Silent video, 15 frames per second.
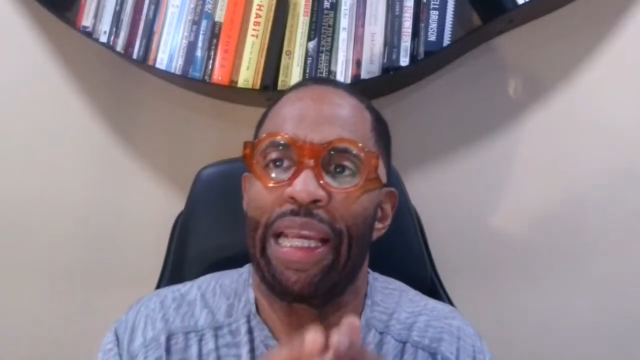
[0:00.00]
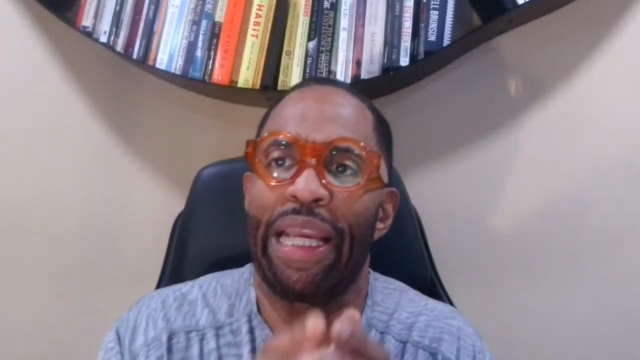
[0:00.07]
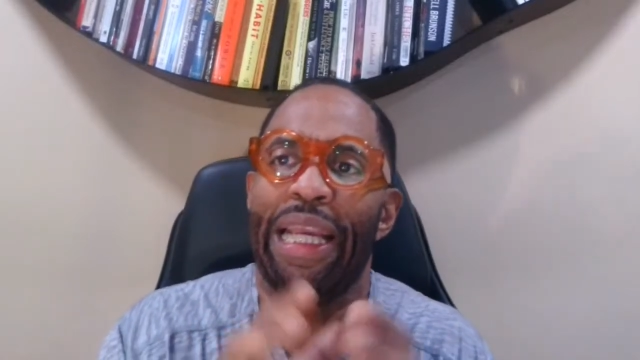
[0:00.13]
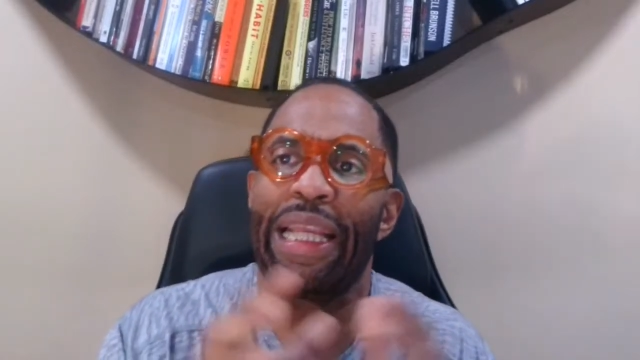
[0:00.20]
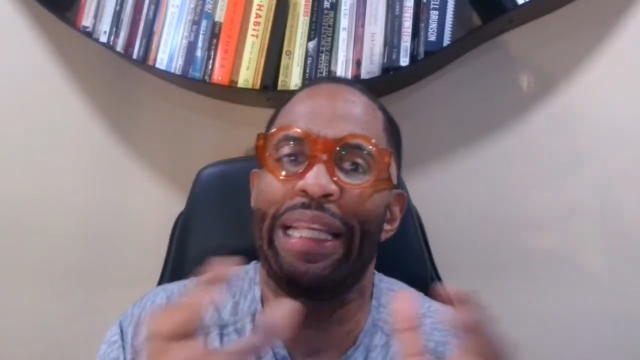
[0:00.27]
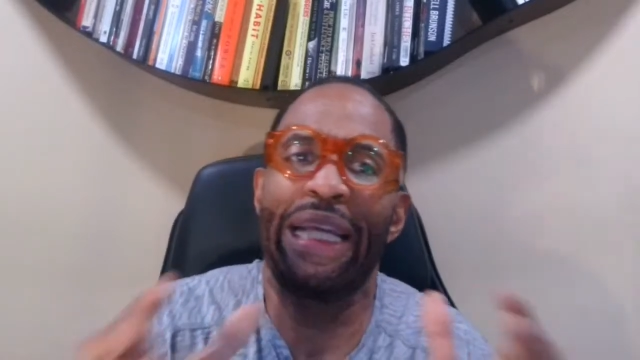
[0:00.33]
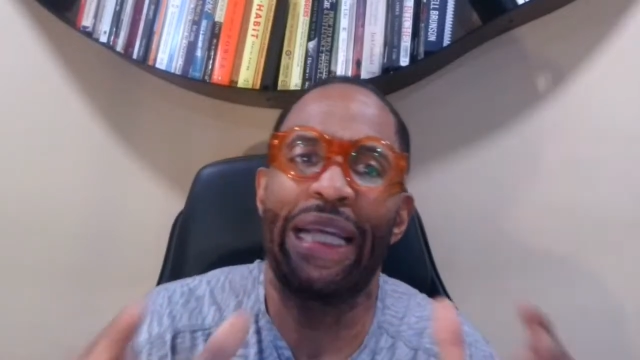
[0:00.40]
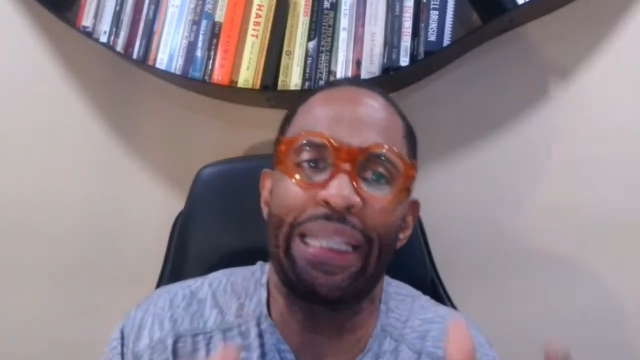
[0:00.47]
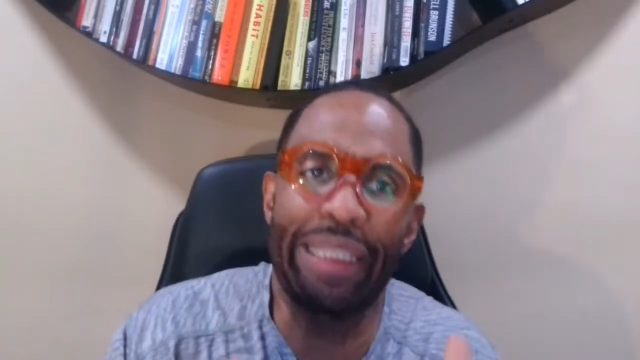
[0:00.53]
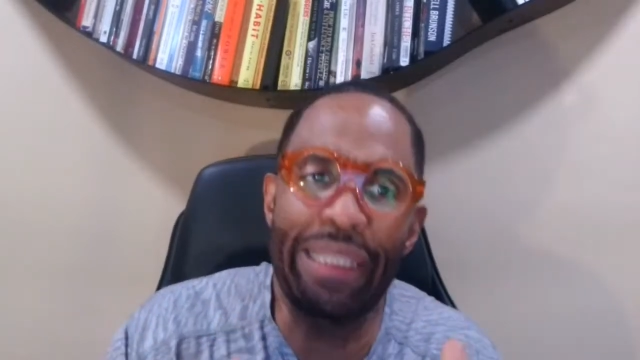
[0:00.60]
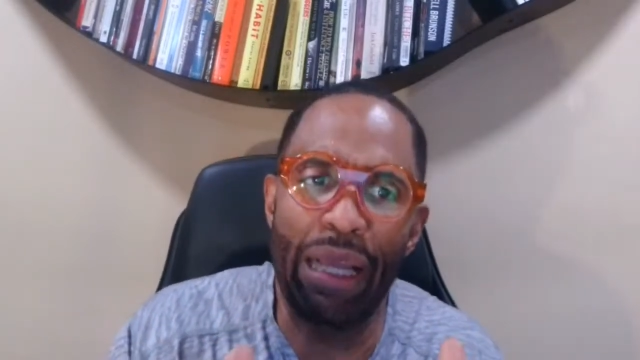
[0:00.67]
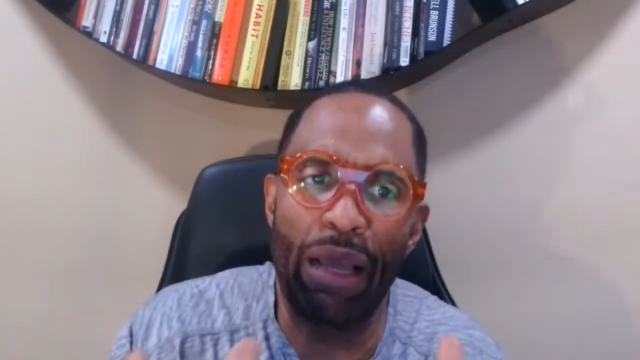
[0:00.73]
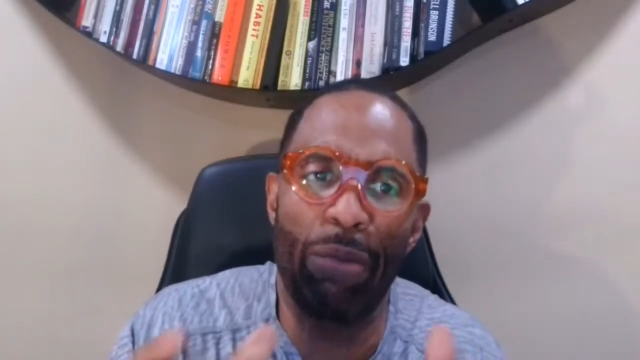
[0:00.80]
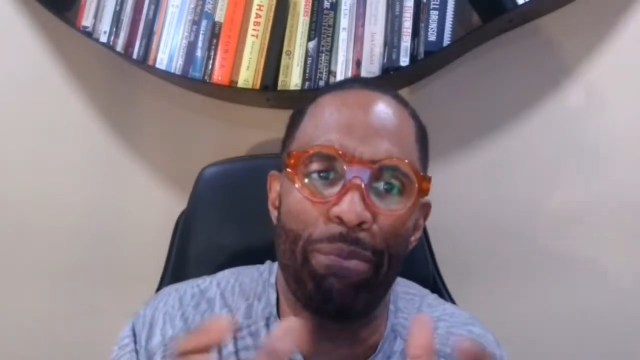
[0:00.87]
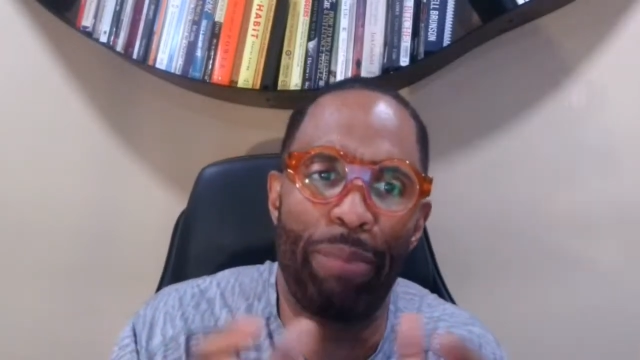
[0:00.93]
any
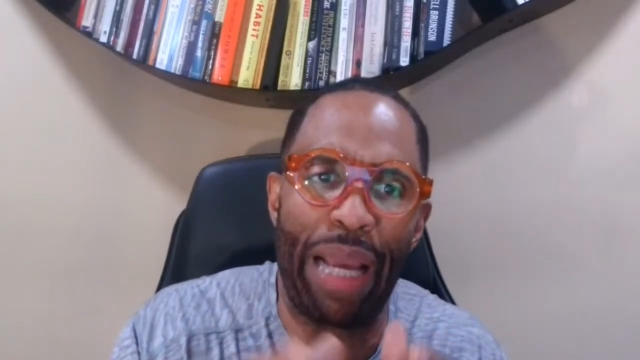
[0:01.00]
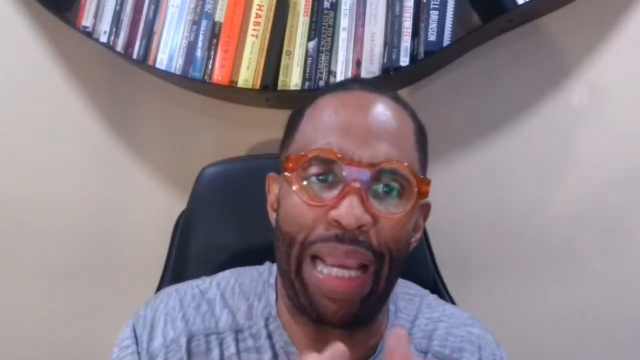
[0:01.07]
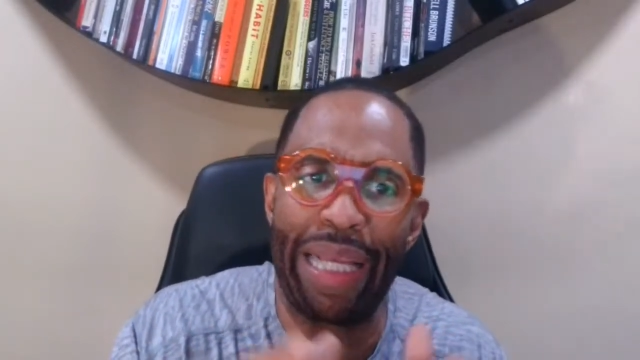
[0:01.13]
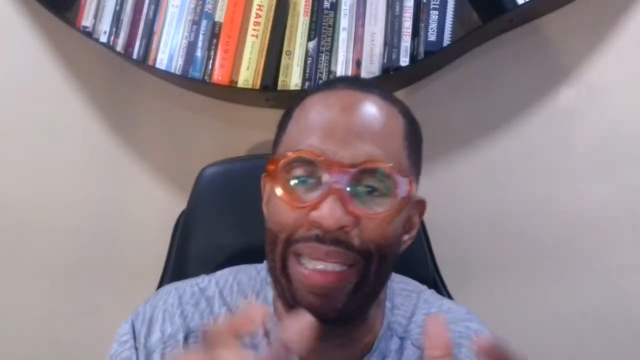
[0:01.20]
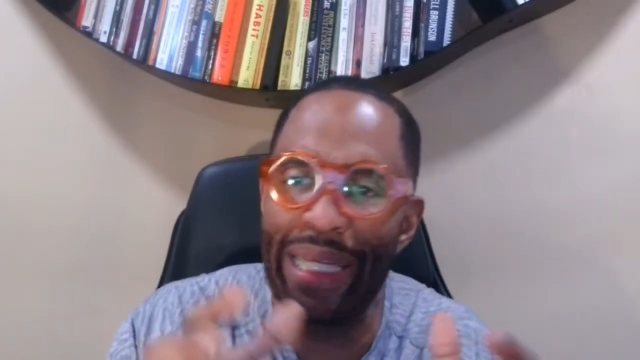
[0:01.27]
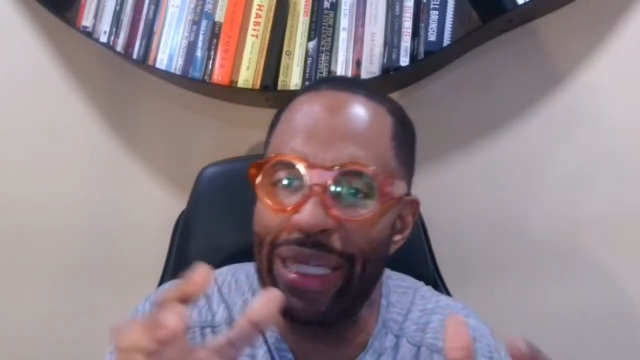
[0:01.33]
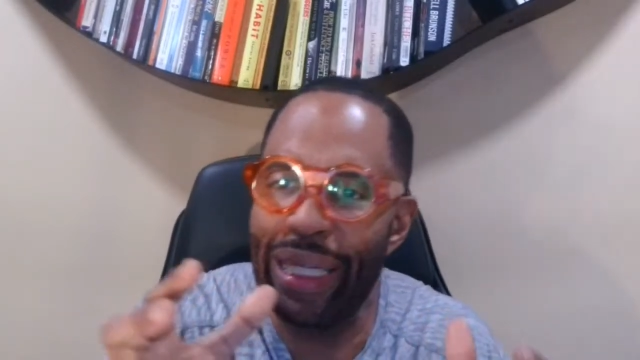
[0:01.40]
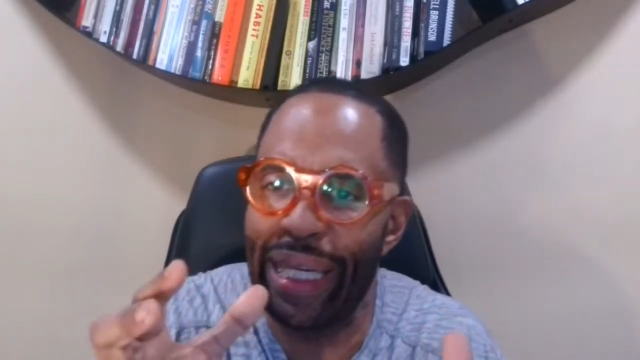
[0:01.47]
intent any